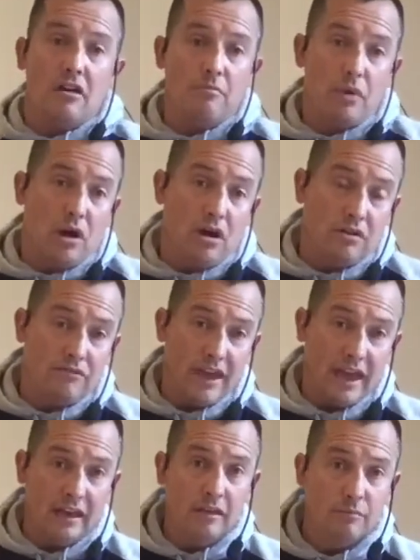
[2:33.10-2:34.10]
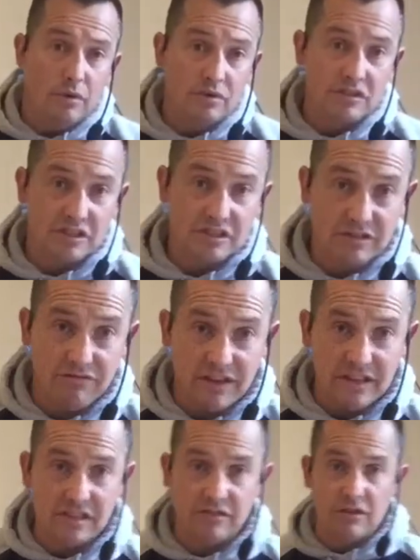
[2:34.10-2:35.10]
part of any boxer's
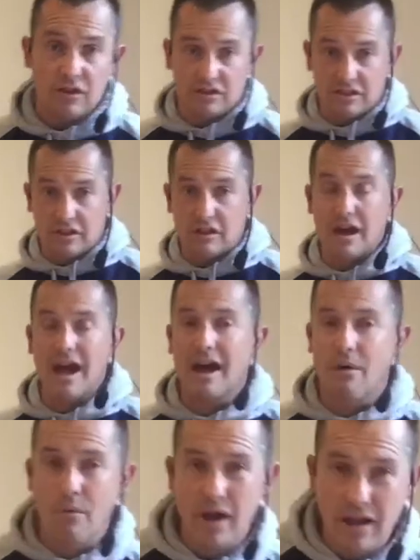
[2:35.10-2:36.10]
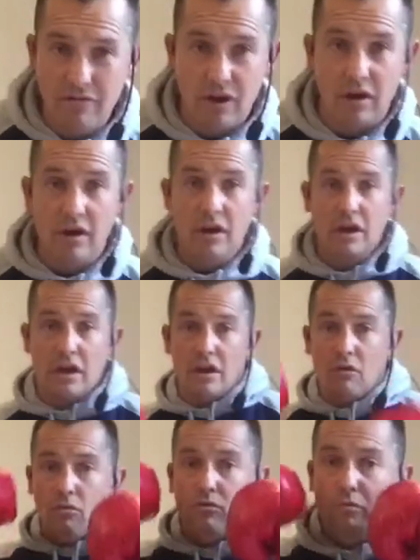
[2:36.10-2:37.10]
defensive arsenal. However,
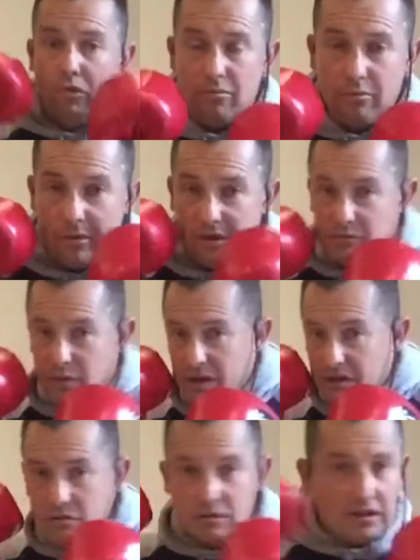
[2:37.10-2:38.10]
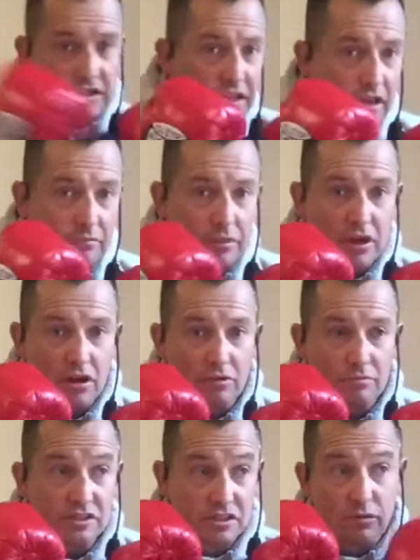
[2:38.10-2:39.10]
the problem is when I do this, I become
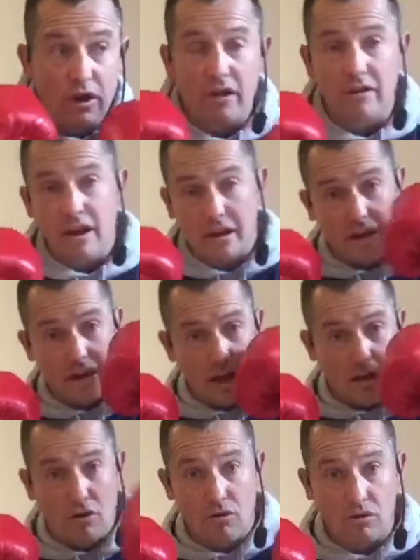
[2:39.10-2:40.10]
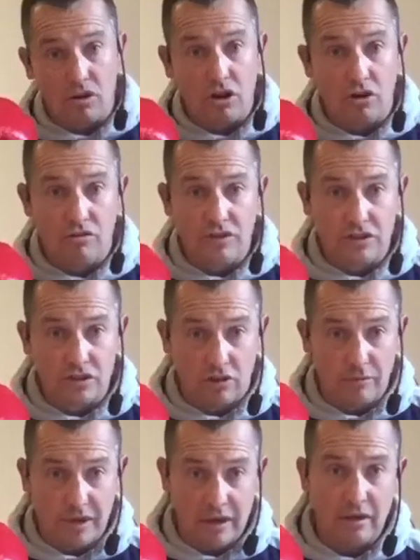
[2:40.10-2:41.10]
square and I can get caught over the top
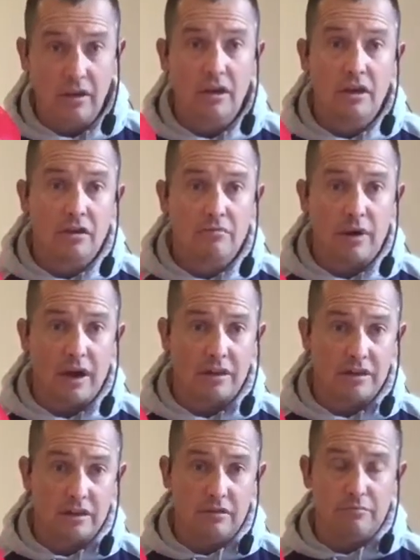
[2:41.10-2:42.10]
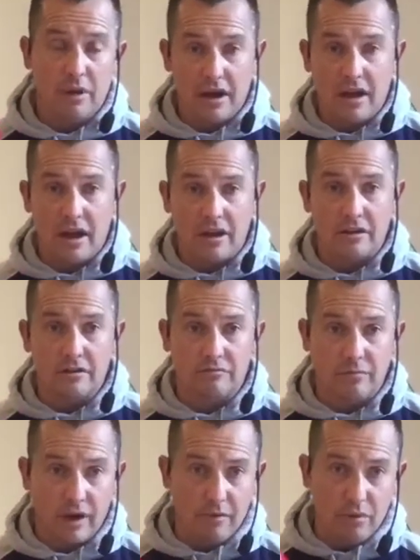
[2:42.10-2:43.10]
here by the backhand of
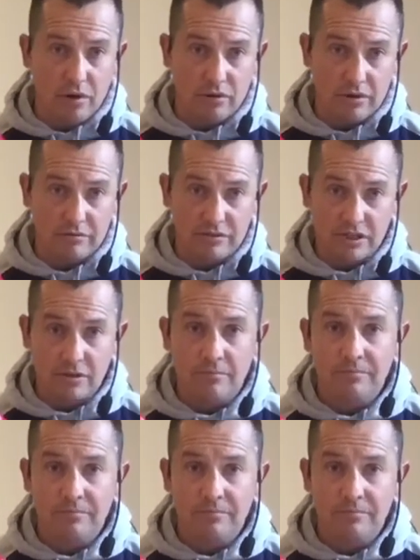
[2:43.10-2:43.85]
my opponent. So